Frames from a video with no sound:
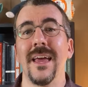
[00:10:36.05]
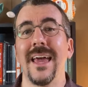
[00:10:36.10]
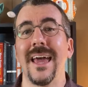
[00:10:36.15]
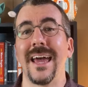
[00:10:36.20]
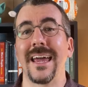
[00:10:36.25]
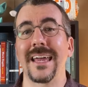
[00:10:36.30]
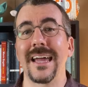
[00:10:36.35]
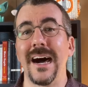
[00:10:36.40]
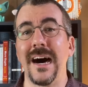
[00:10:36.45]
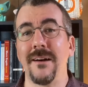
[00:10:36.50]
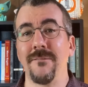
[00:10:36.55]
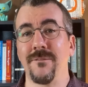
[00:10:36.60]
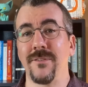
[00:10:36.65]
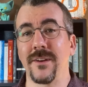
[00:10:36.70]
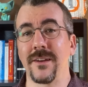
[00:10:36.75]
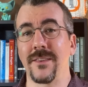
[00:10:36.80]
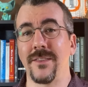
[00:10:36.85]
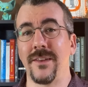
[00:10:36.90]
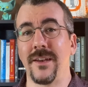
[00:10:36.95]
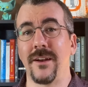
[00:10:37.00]
and
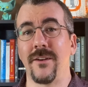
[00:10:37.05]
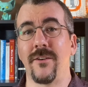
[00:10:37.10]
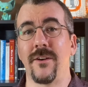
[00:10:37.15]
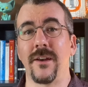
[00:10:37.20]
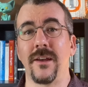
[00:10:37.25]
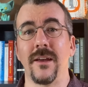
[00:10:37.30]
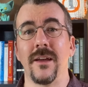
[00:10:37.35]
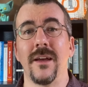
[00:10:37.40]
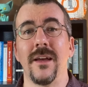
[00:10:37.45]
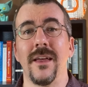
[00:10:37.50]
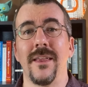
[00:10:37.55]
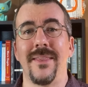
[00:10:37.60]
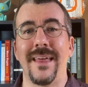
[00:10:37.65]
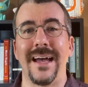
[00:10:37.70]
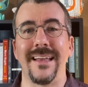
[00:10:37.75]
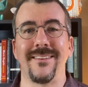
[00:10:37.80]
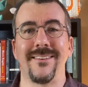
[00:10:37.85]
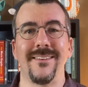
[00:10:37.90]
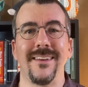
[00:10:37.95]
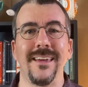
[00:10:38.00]
conflict theory
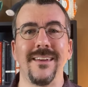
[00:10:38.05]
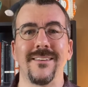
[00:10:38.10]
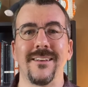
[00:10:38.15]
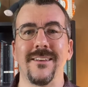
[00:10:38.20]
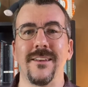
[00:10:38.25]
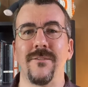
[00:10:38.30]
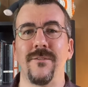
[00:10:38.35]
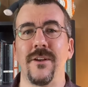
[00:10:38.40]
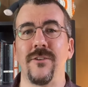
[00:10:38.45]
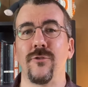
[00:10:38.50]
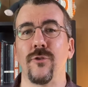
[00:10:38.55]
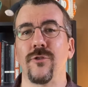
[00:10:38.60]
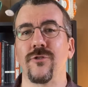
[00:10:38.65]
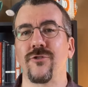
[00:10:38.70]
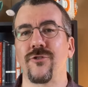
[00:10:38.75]
that sees individuals